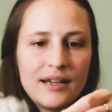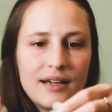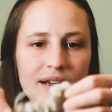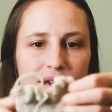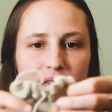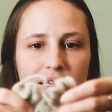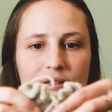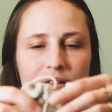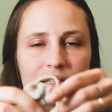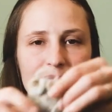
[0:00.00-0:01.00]
than
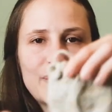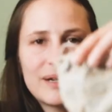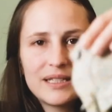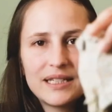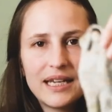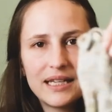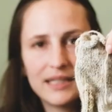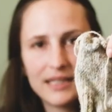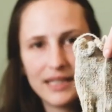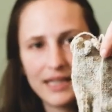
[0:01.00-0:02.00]
on this part,
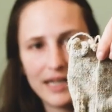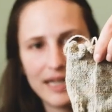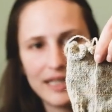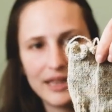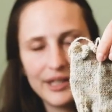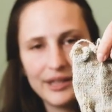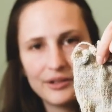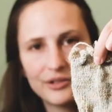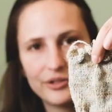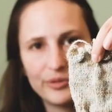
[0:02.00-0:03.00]
and I think
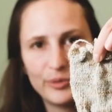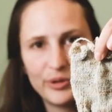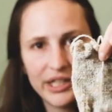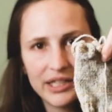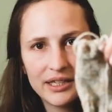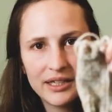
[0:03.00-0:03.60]
the turmeric